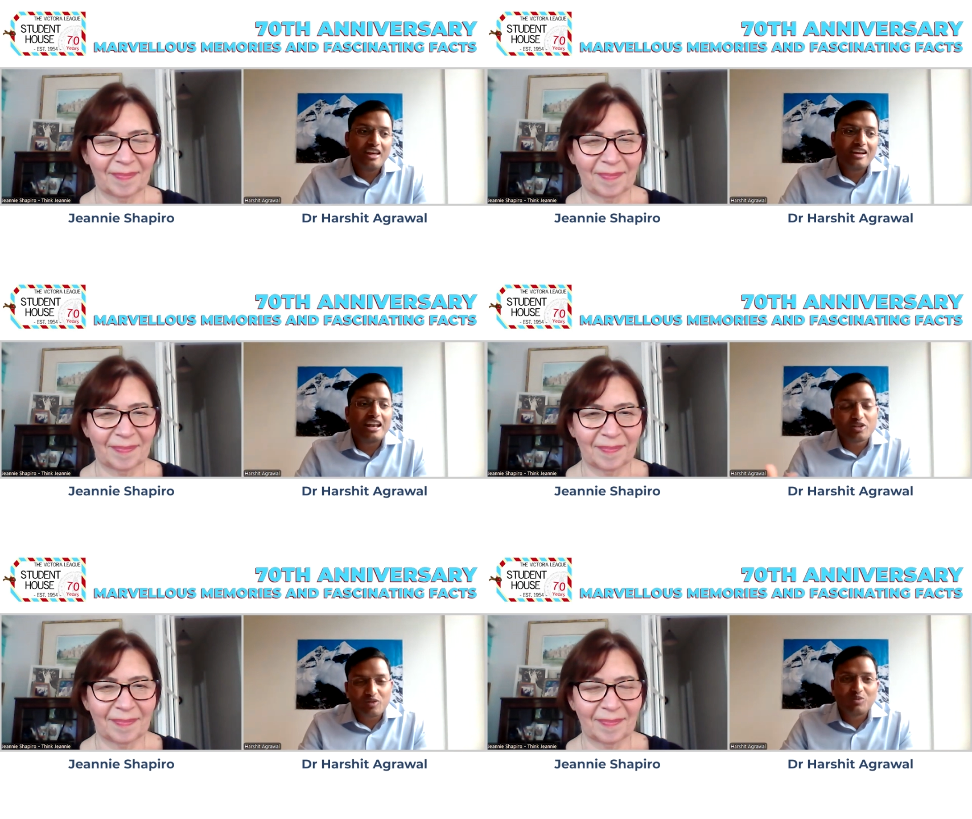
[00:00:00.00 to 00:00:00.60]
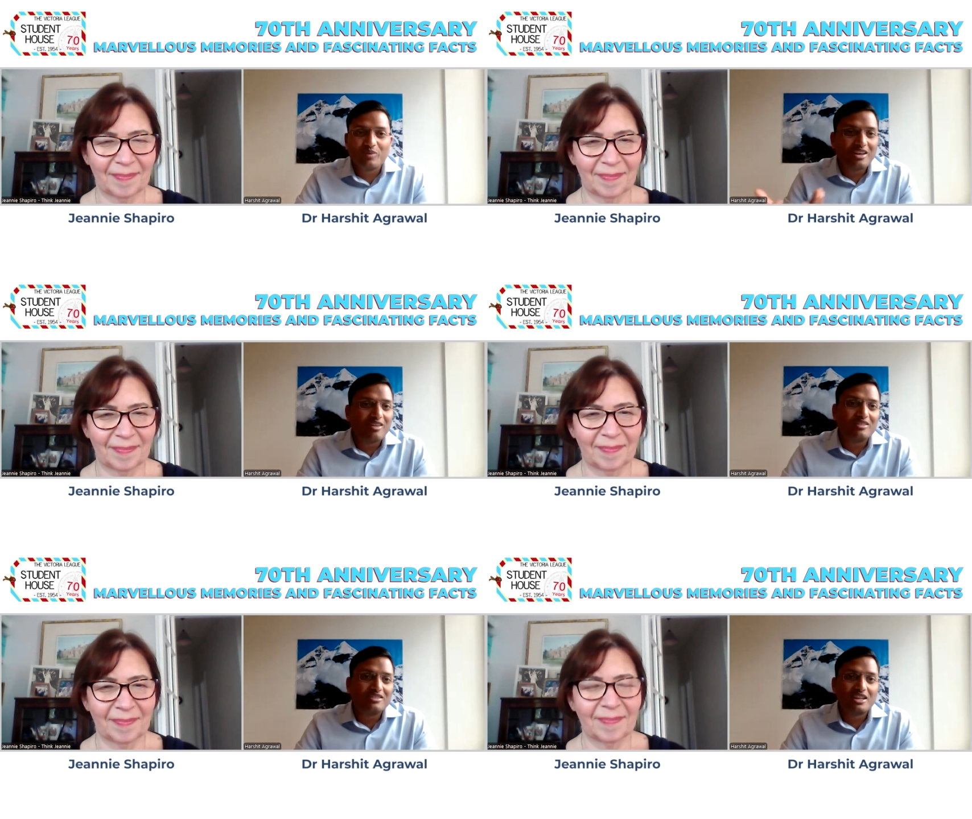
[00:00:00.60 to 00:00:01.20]
Speaker 1: uh, connect with
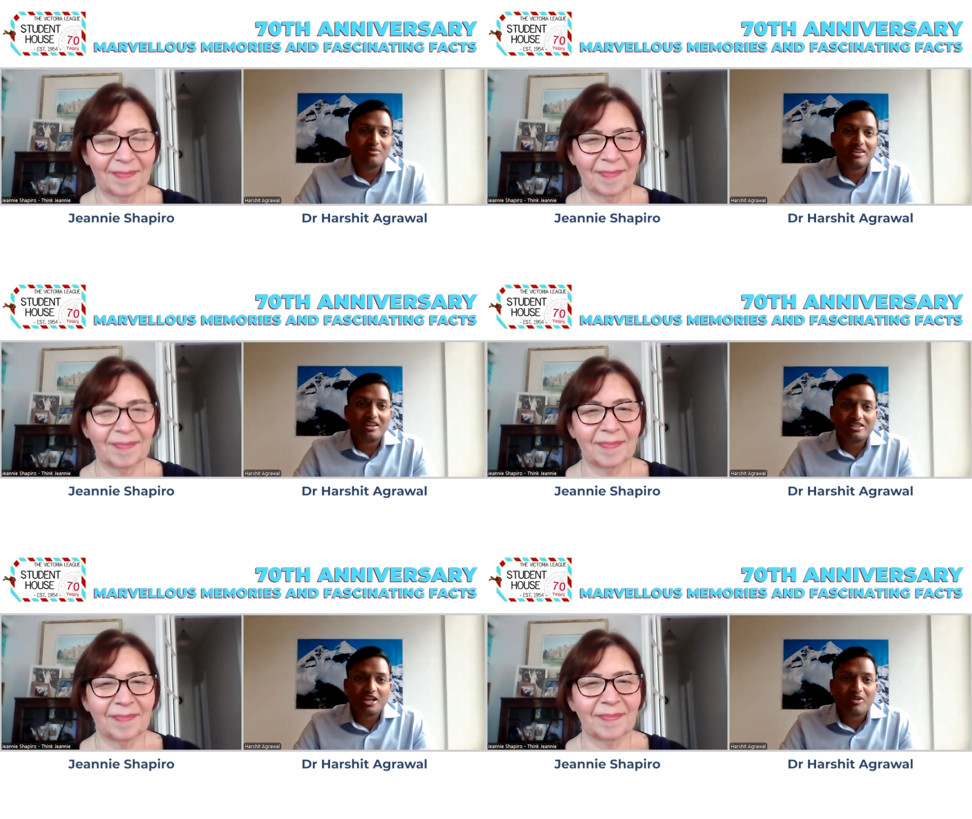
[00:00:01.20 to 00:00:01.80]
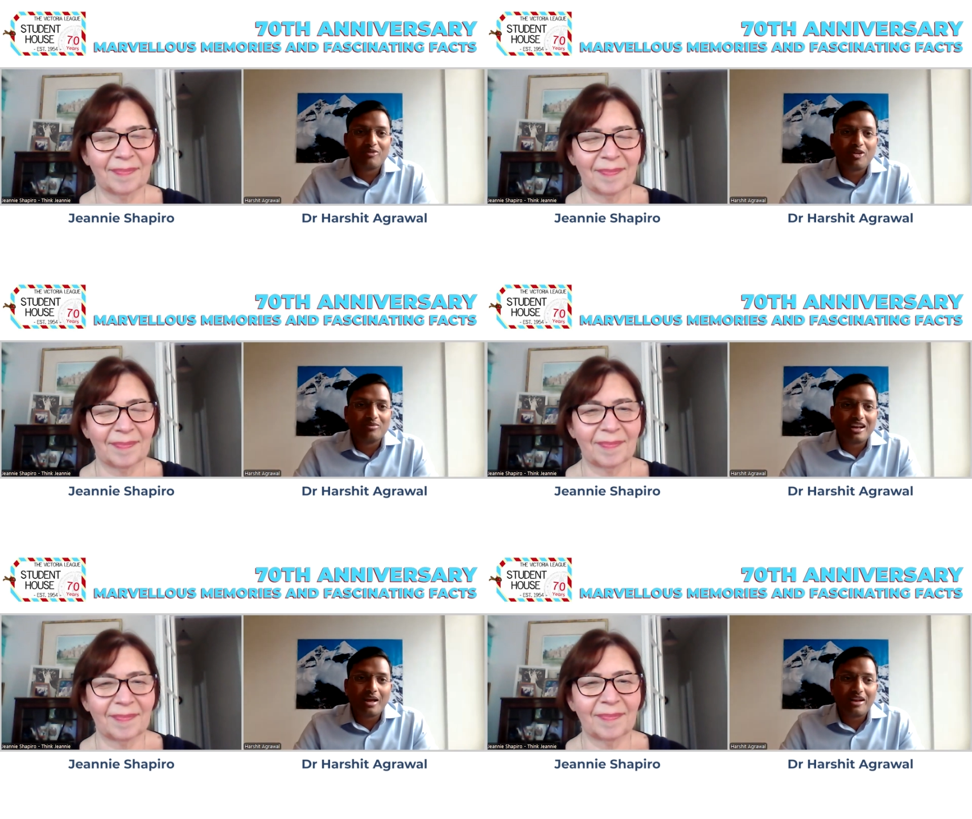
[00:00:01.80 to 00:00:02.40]
me on some uh, shape and
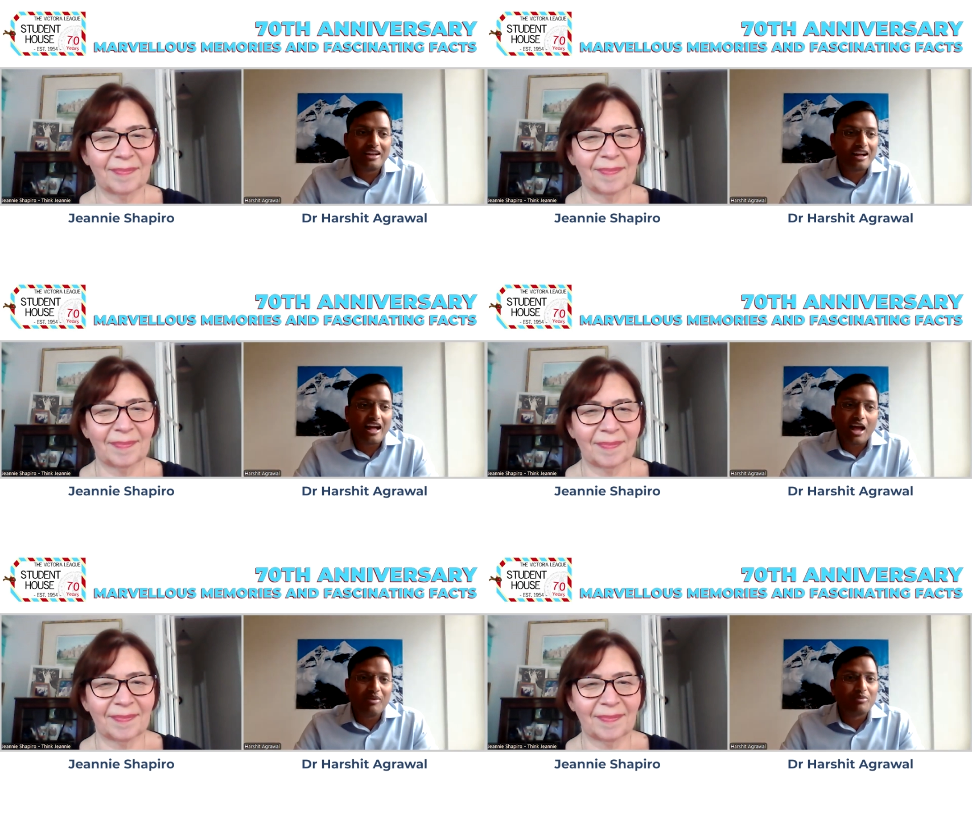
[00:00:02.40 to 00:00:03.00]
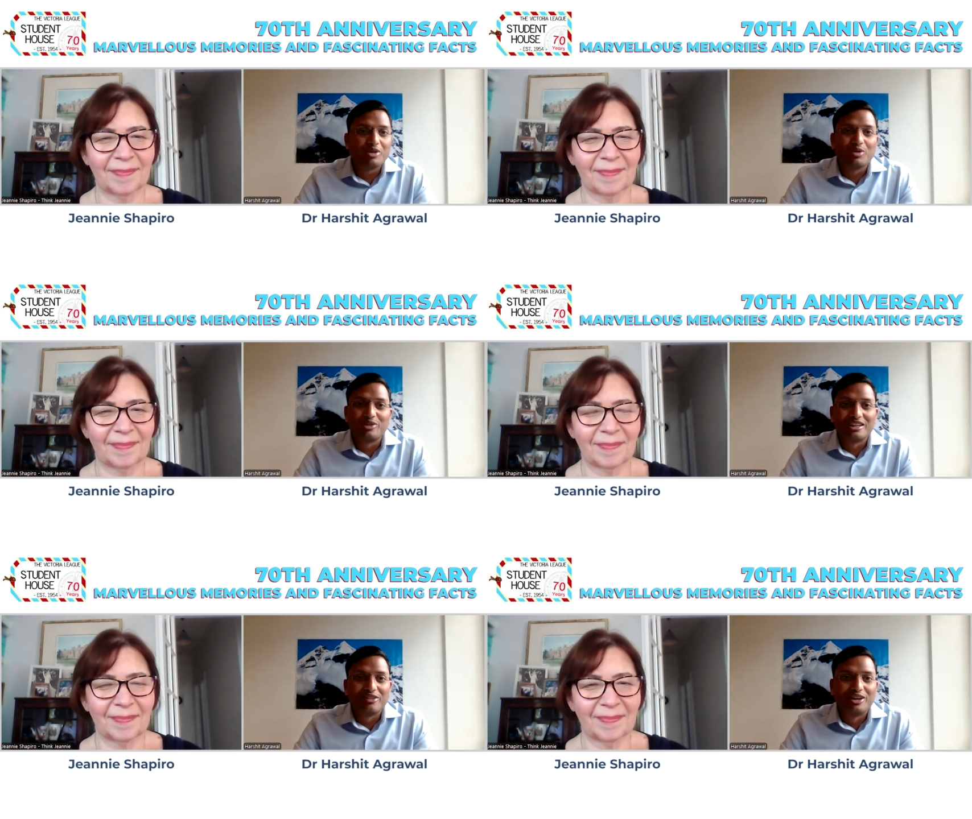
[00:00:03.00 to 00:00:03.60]
form, then I'm like, I'm happy
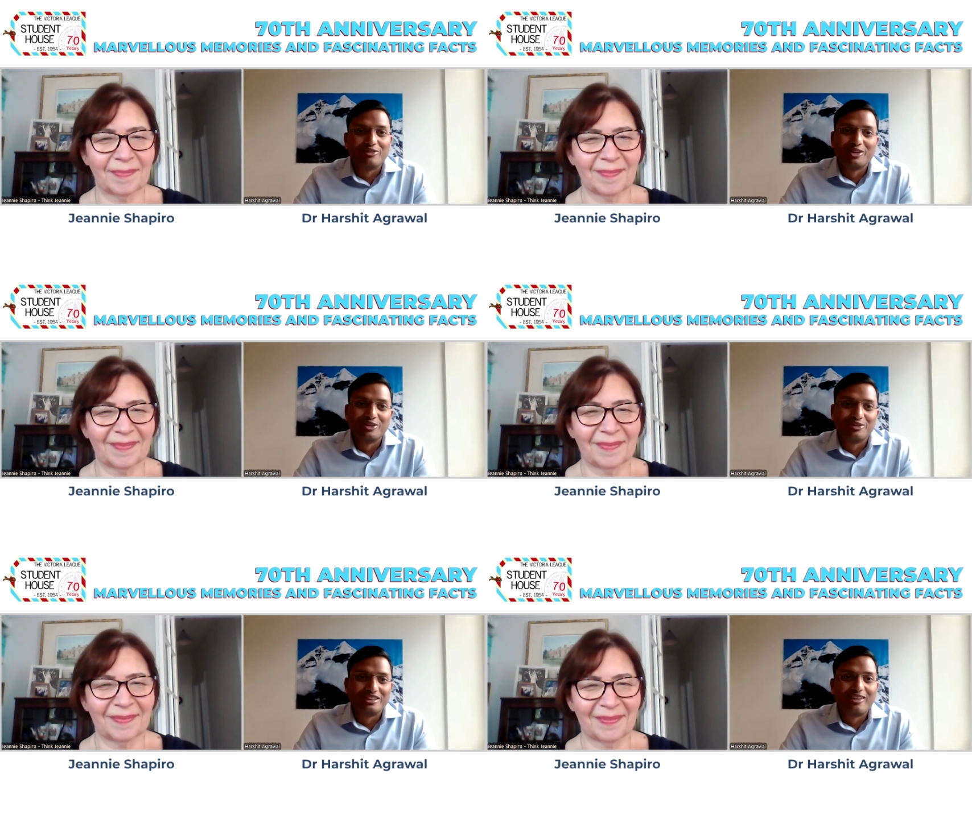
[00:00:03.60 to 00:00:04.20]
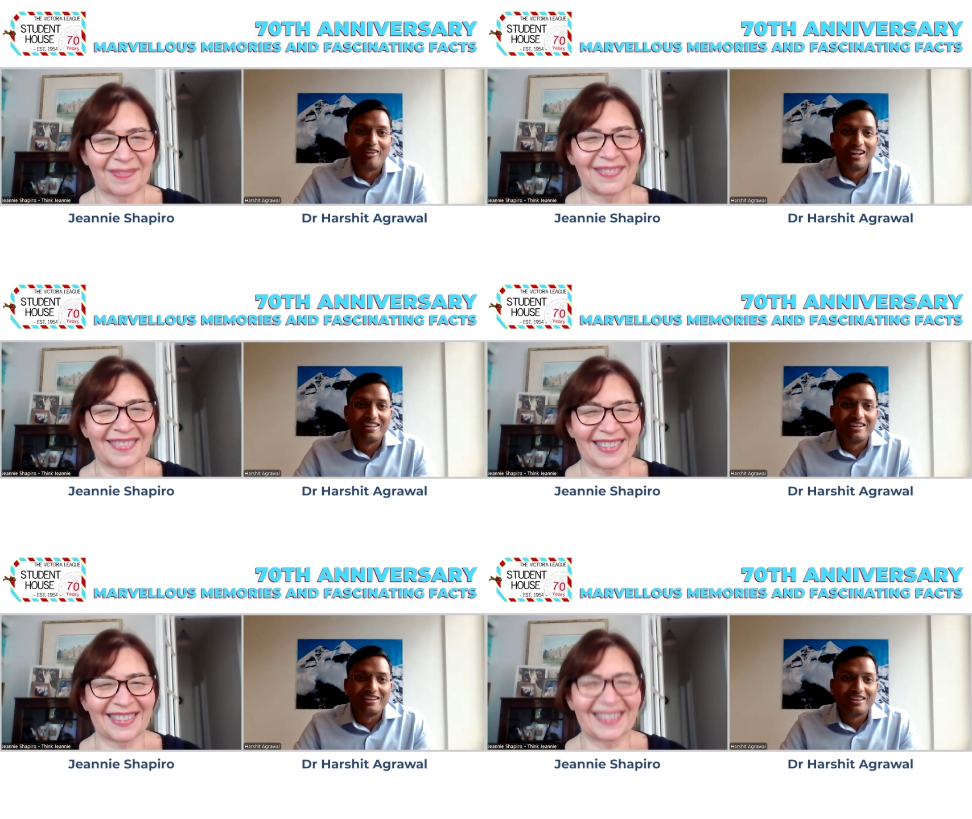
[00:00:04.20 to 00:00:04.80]
to put in a word for you with
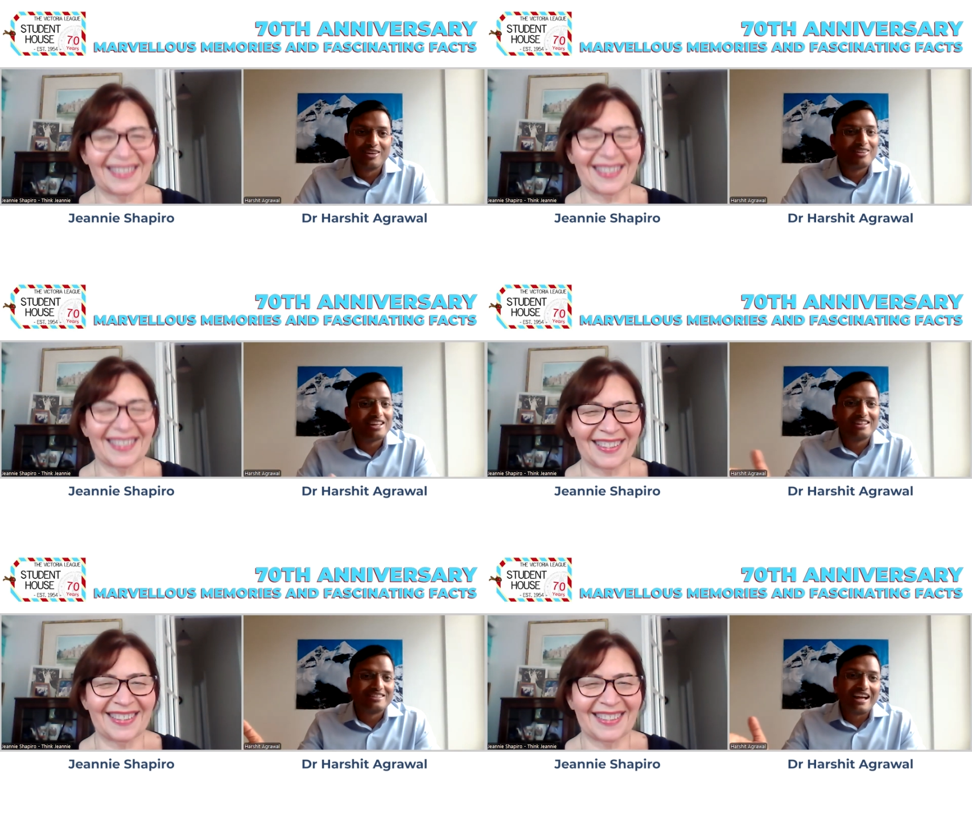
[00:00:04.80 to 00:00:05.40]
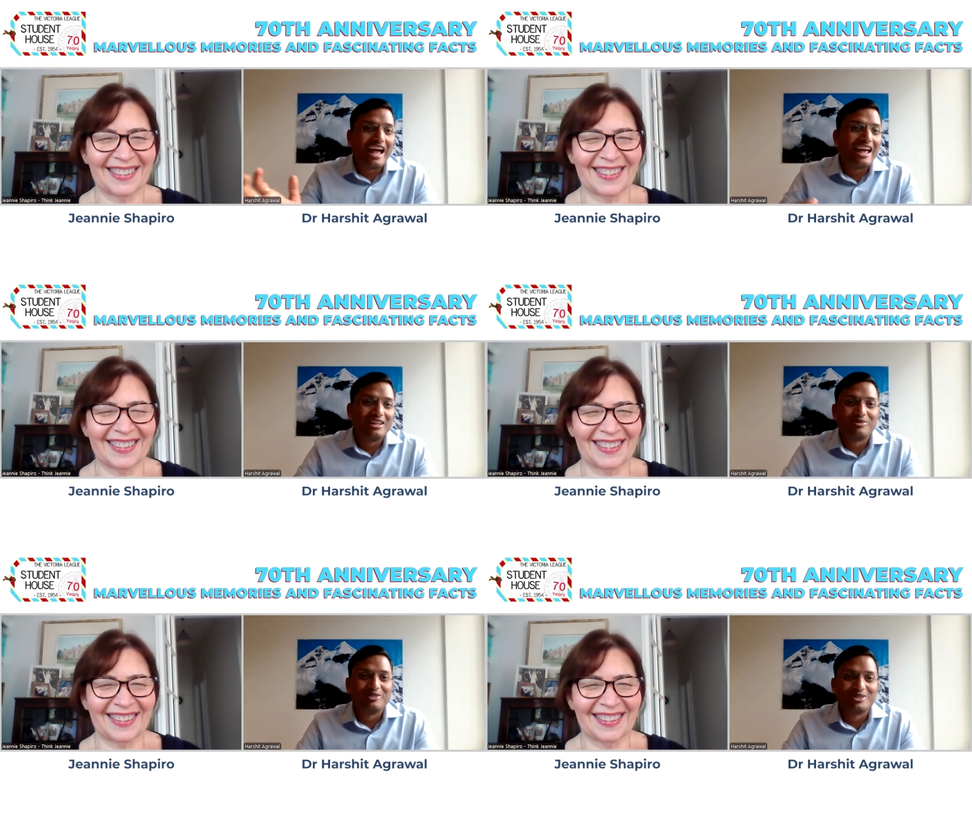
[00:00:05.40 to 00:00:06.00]
Laura that okay, this guy
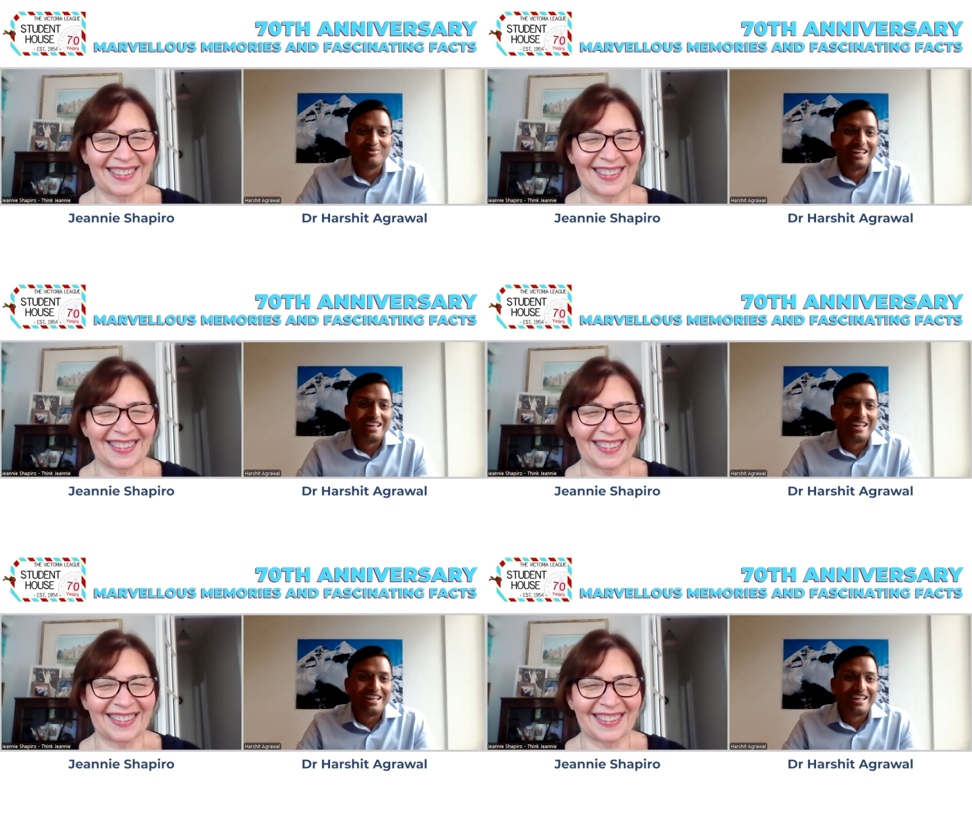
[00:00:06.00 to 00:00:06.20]
has approached